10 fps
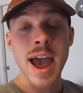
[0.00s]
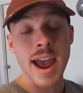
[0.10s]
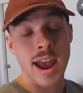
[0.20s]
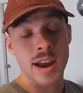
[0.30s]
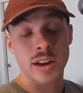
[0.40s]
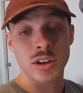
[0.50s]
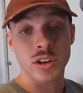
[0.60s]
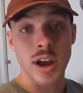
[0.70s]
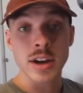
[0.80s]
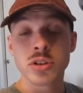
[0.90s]

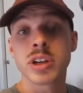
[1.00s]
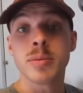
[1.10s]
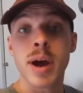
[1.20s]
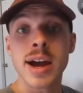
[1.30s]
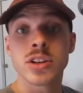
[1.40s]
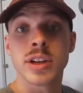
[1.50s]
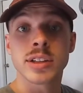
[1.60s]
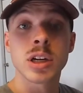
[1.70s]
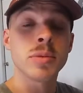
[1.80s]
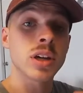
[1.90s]
And as you can imagine,
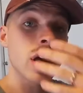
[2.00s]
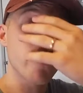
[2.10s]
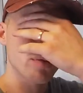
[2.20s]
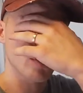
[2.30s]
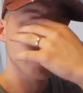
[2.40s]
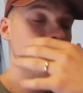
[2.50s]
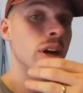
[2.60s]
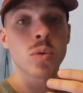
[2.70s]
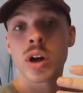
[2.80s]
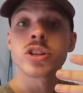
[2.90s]
it's going to be uncomfortable, and they're
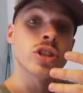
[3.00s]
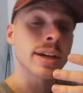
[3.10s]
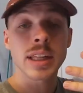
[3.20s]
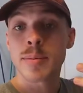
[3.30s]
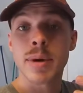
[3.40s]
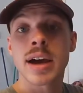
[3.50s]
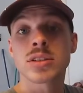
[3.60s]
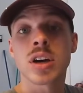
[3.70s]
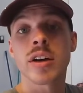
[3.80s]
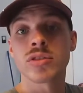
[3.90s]
going to want to shake that
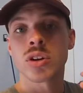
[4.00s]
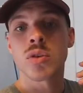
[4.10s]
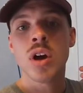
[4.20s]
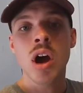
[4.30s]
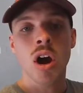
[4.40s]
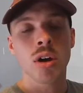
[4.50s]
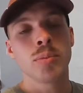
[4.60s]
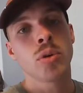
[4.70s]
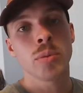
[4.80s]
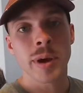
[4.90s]
mask off. So our
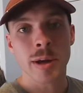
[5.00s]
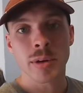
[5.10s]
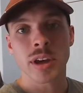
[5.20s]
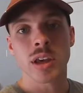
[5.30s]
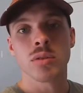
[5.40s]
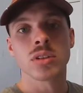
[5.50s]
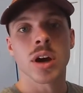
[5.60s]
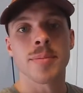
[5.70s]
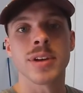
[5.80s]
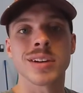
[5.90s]
poor baby, he was
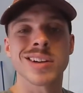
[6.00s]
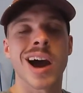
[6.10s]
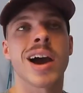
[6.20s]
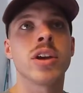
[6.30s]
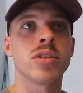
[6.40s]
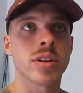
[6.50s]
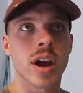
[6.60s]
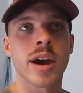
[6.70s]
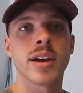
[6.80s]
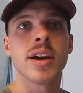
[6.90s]
up the entire
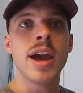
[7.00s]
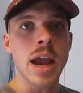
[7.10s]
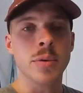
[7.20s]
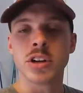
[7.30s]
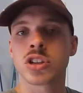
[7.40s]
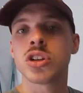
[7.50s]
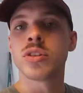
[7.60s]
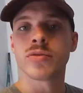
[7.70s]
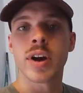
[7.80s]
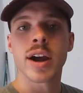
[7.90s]
night, and
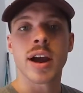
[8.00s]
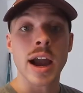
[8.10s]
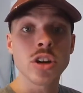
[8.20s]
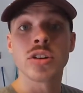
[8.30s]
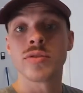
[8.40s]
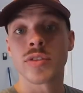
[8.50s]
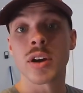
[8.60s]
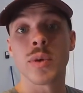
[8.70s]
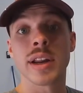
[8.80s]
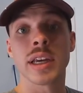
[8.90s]
I couldn't
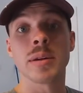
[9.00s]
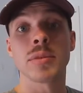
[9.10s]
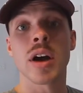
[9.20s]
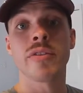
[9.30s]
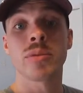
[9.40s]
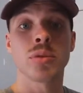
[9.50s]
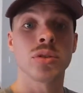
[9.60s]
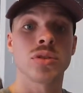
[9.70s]
find a way to get him comfortable.